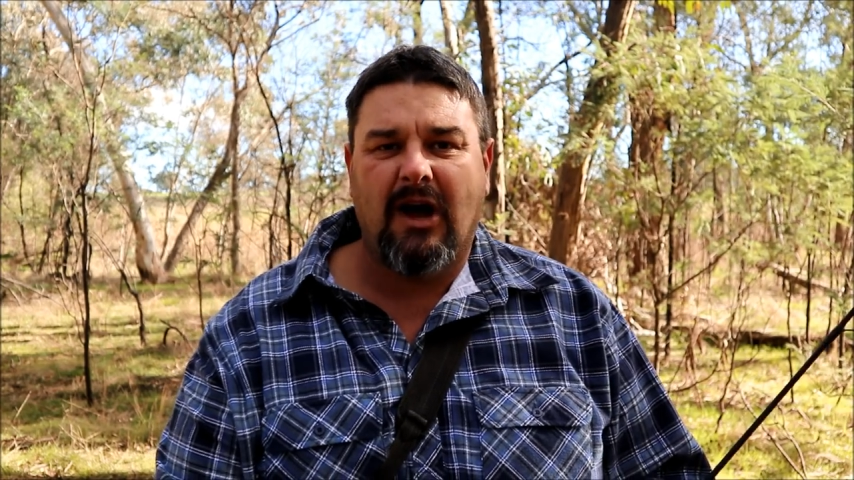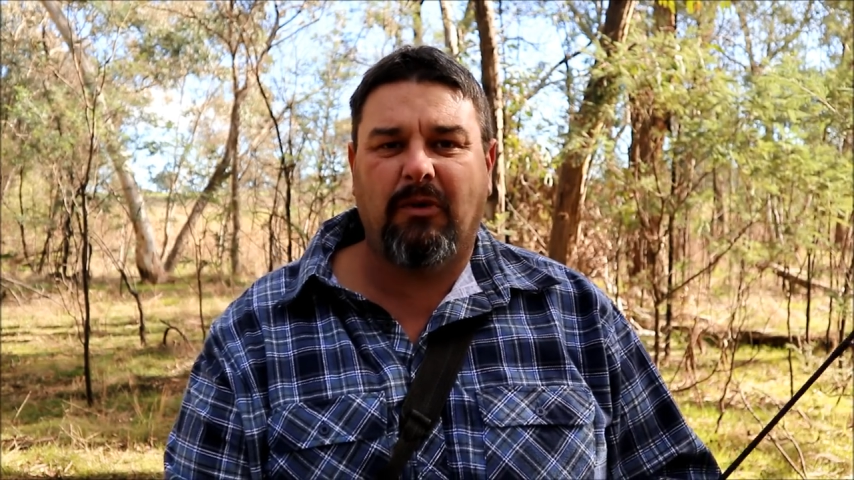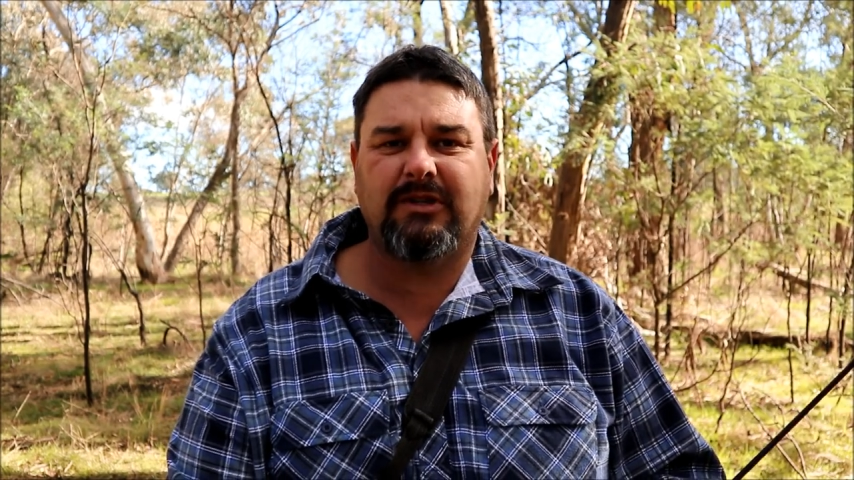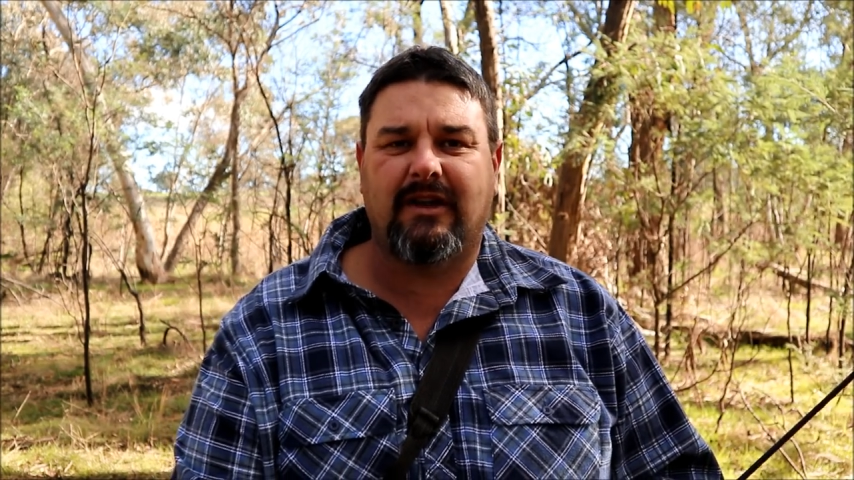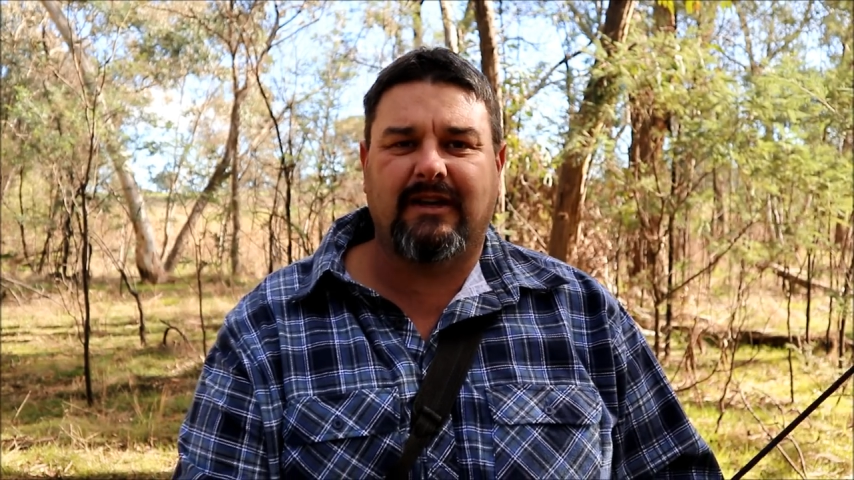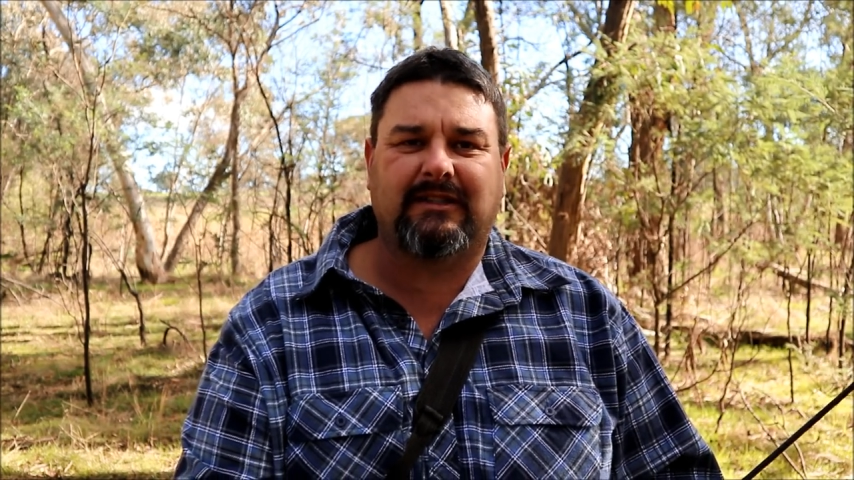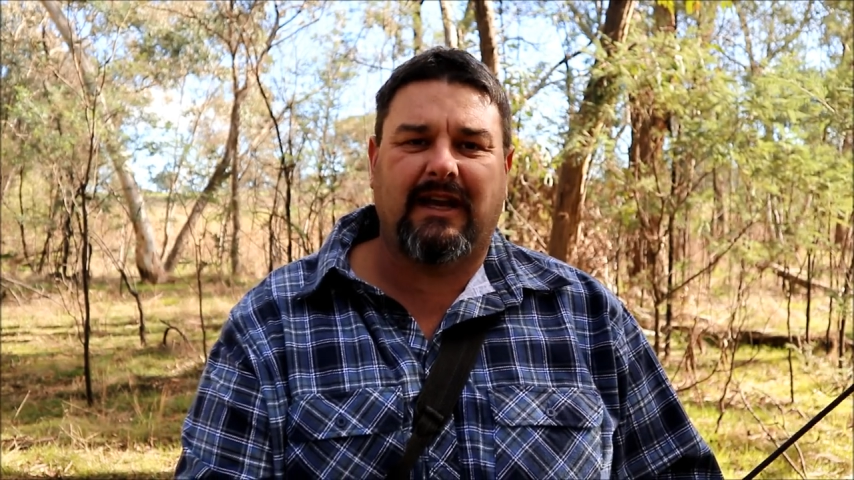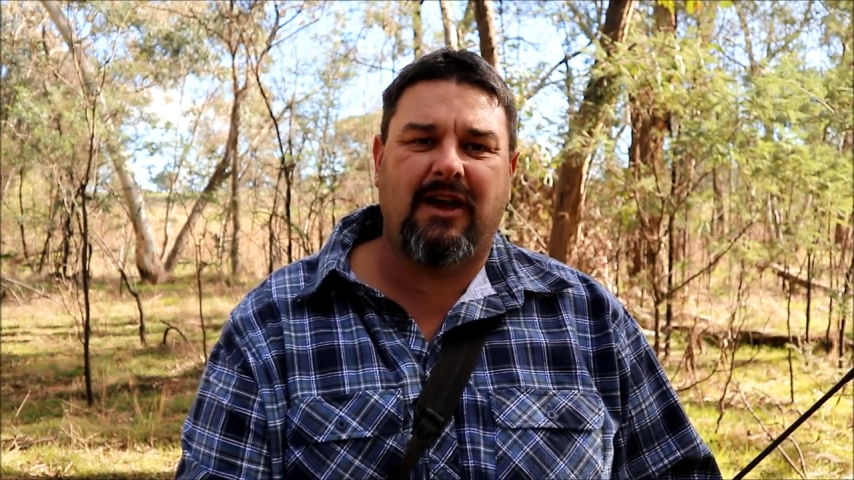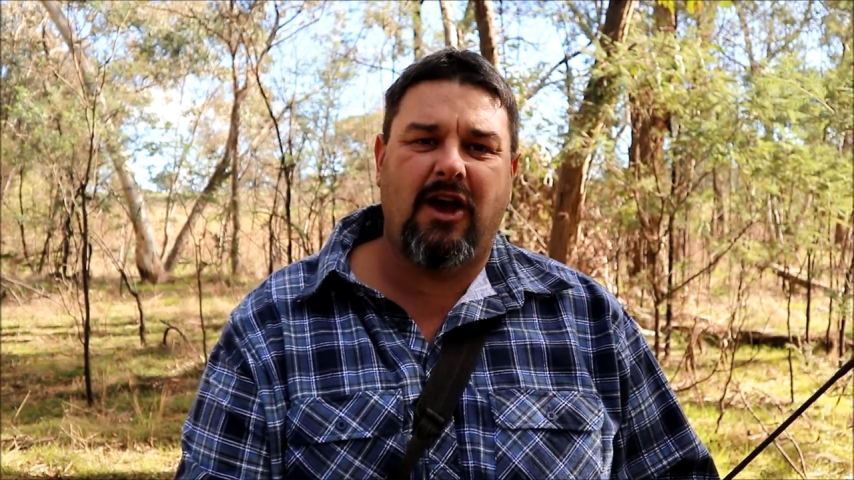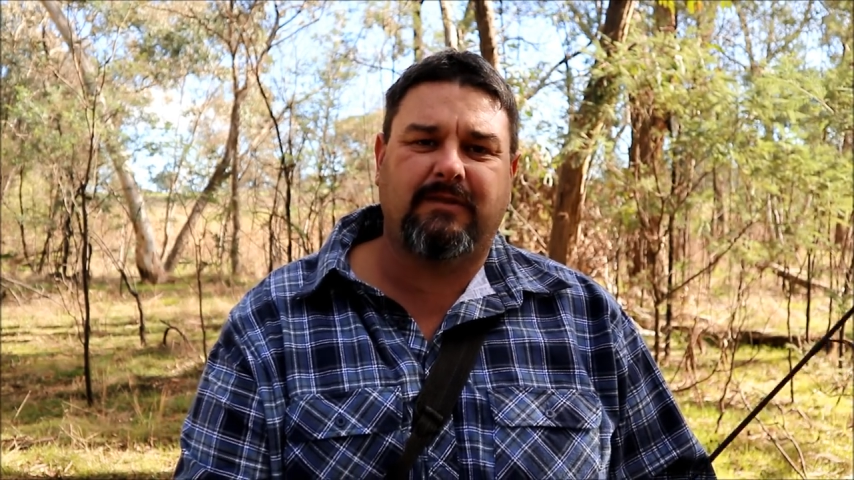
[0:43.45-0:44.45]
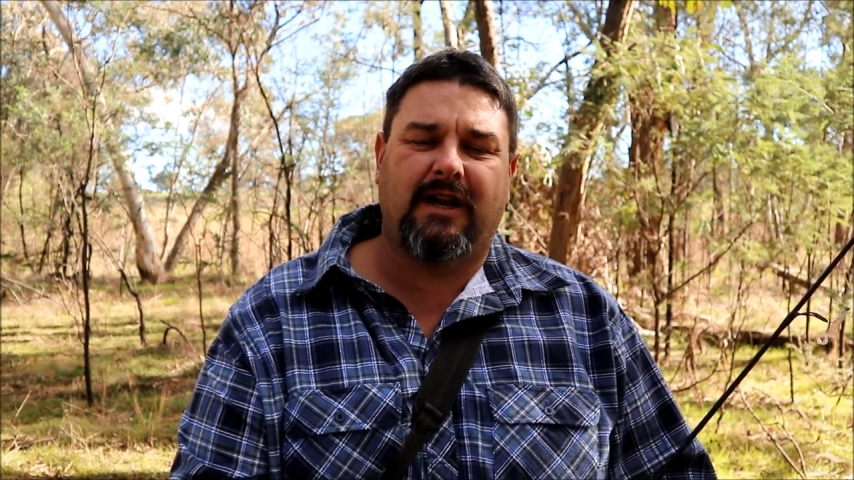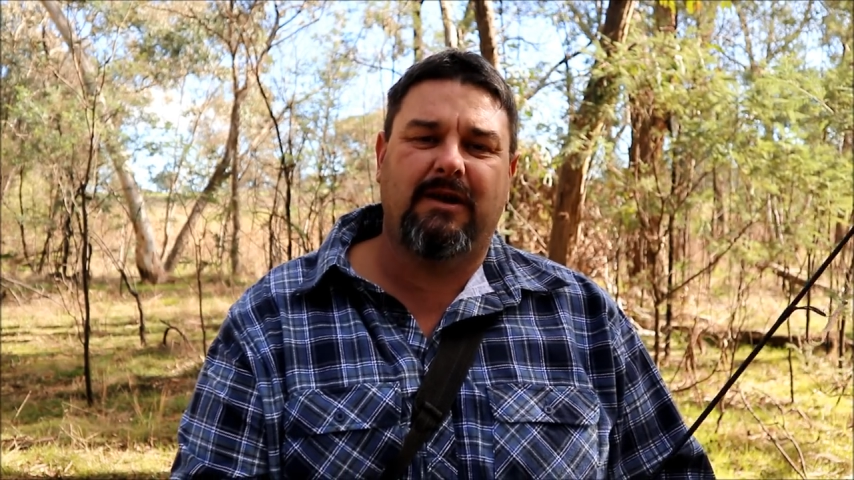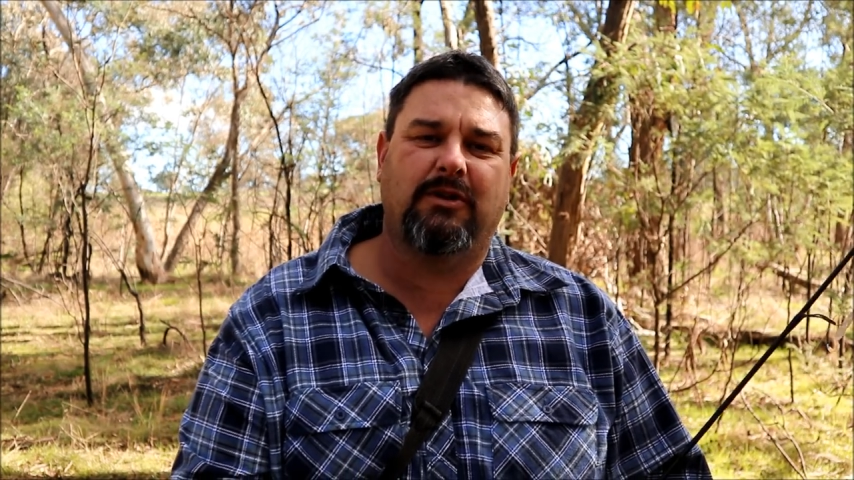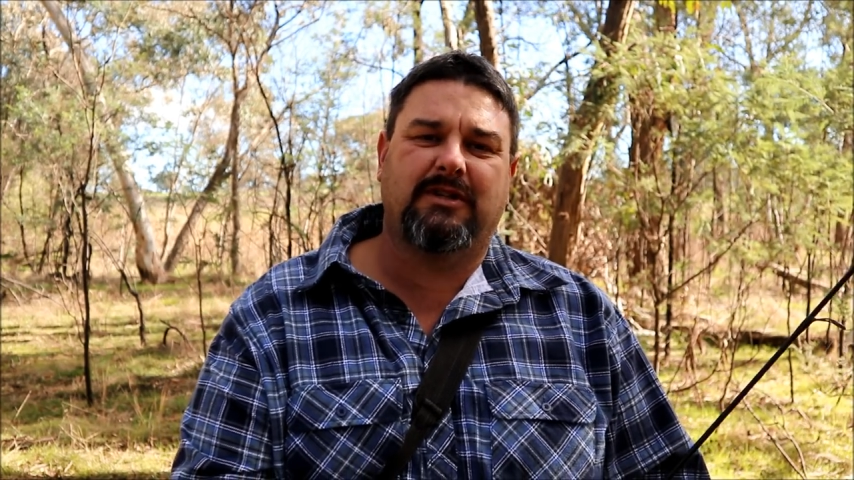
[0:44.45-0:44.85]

I was gonna stay home today and